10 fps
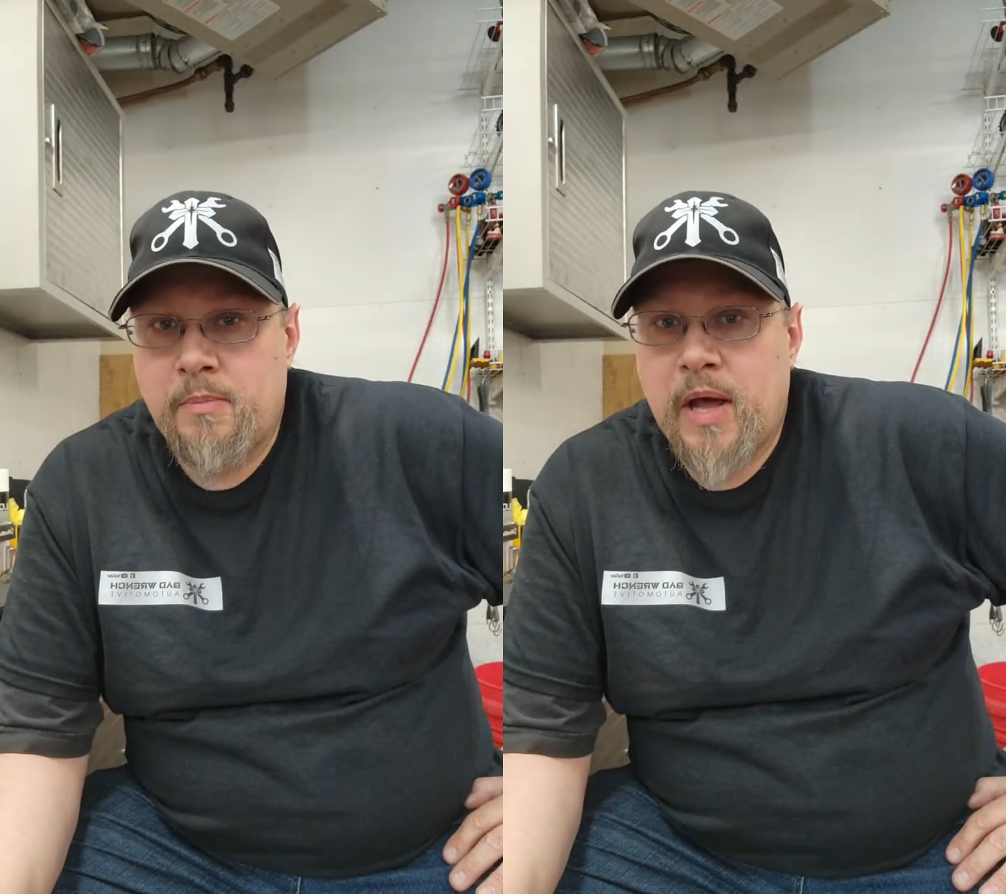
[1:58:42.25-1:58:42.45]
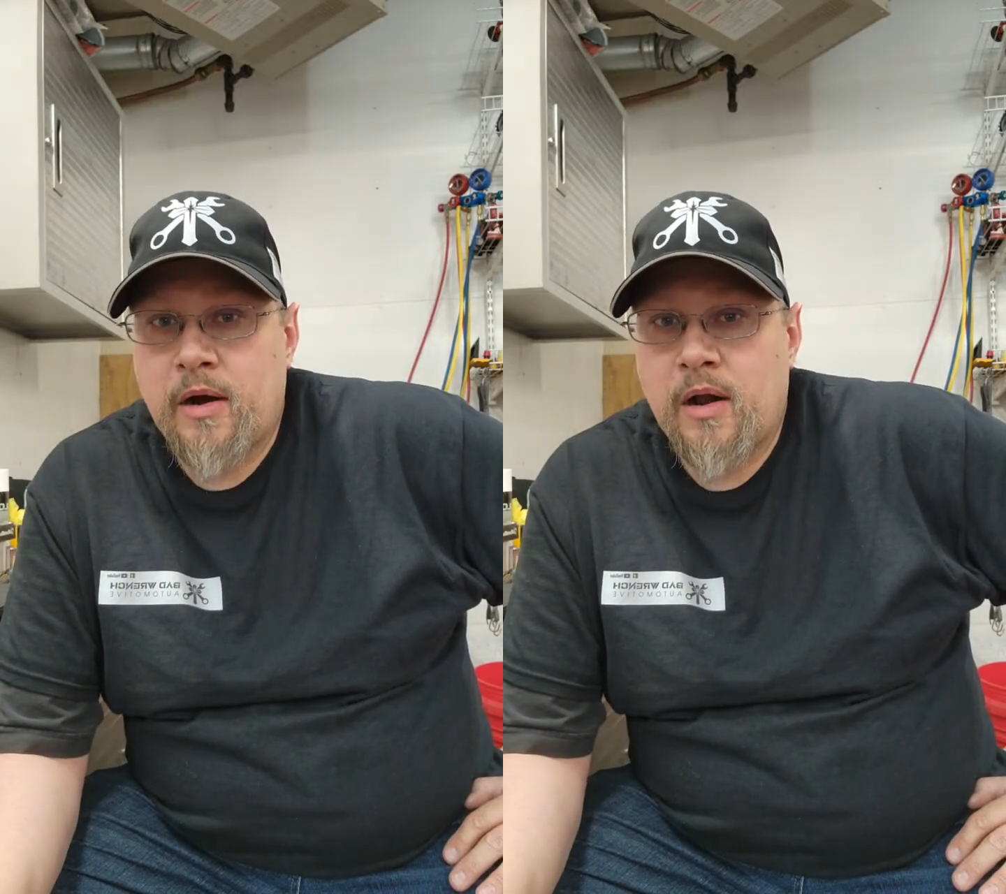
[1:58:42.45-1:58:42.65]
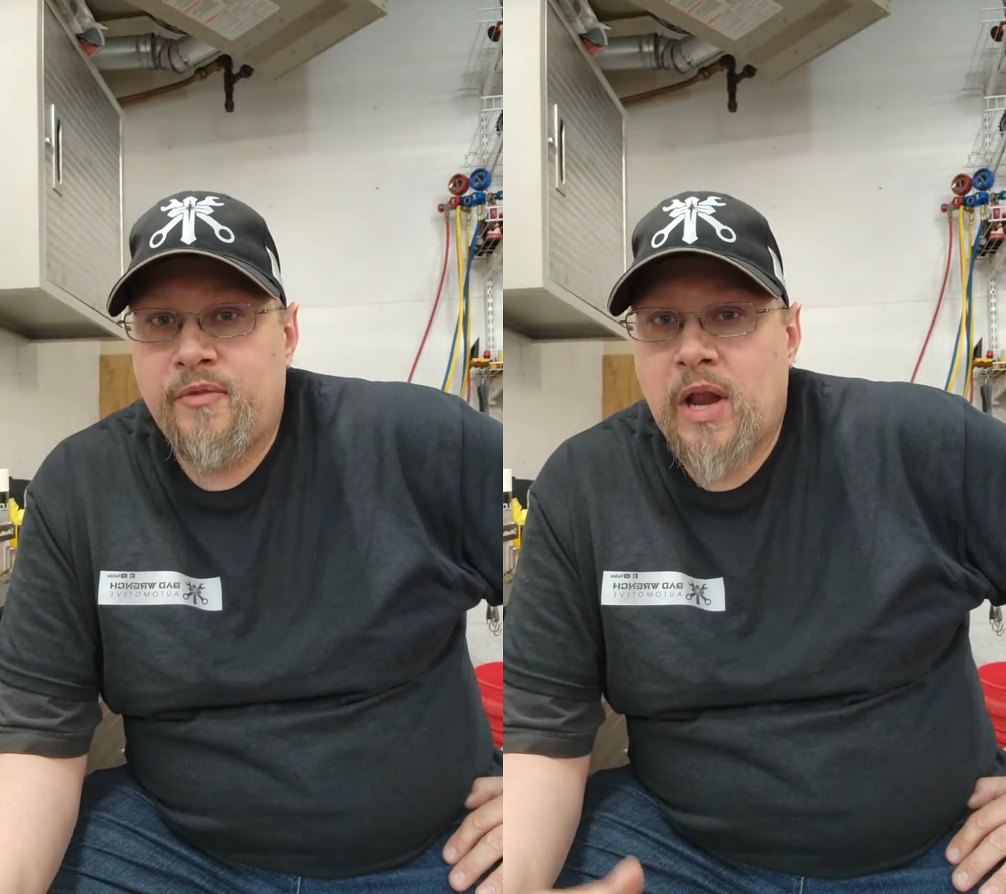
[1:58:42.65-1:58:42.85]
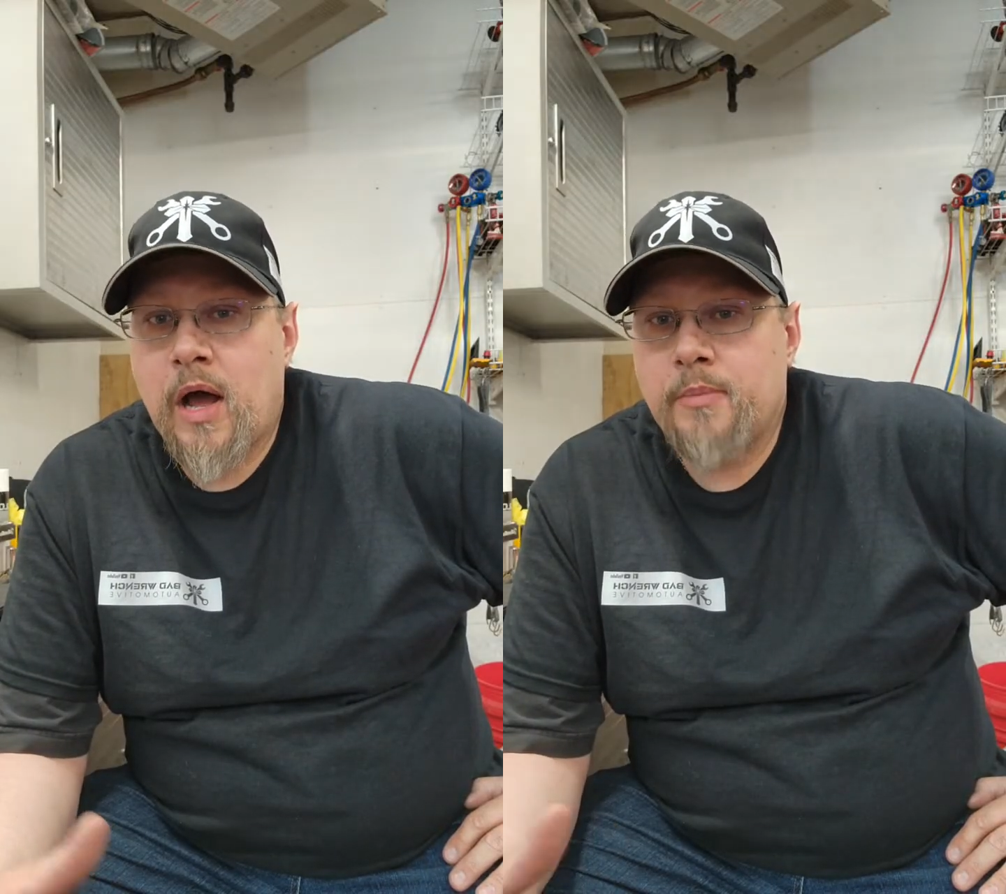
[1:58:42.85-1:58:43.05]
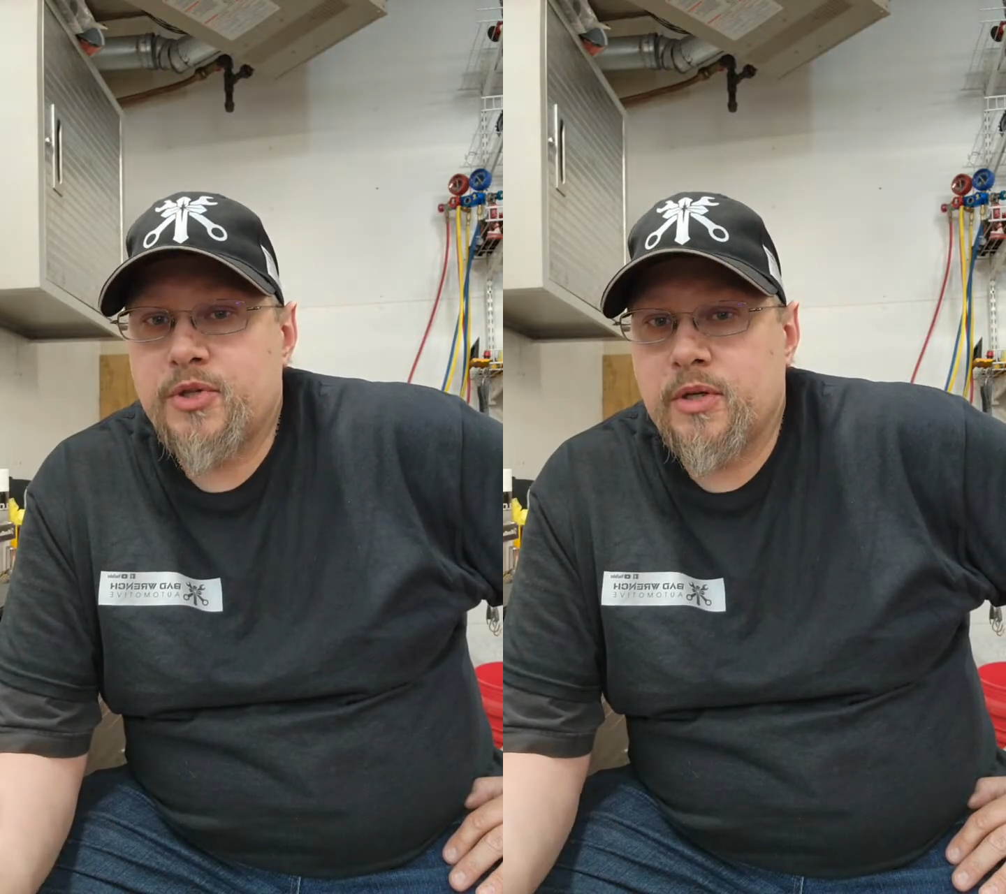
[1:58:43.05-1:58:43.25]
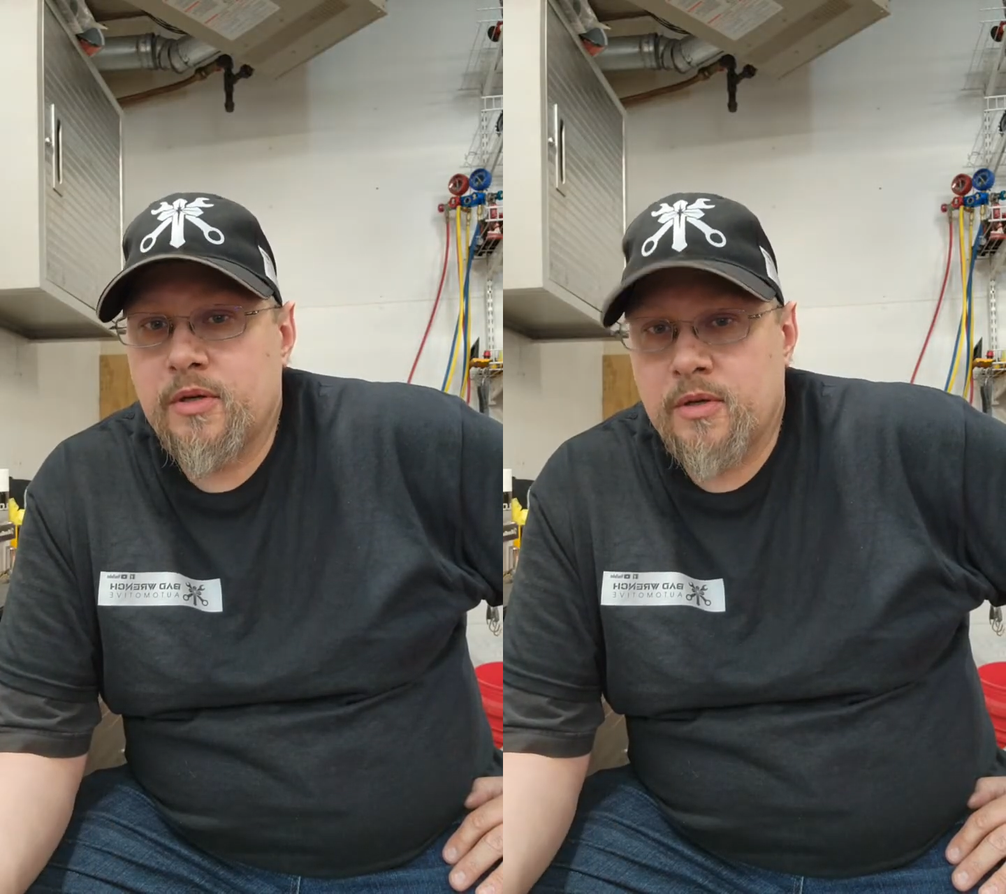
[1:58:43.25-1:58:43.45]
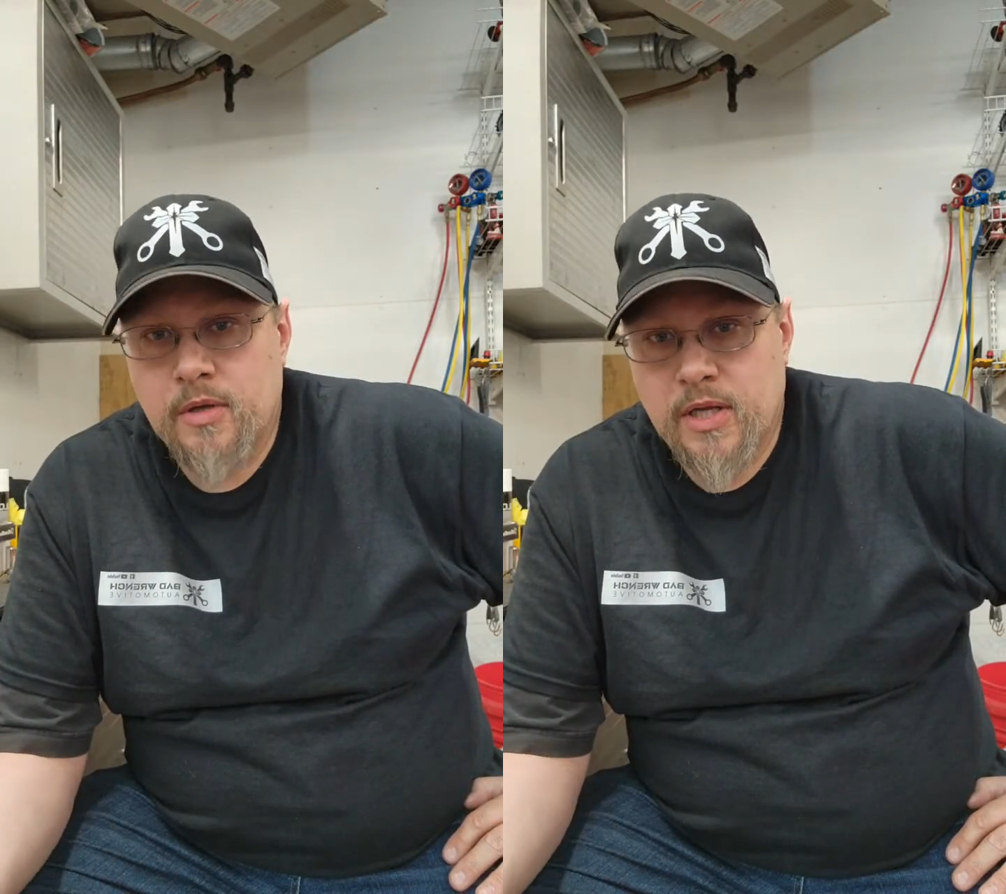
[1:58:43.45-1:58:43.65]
better of an option,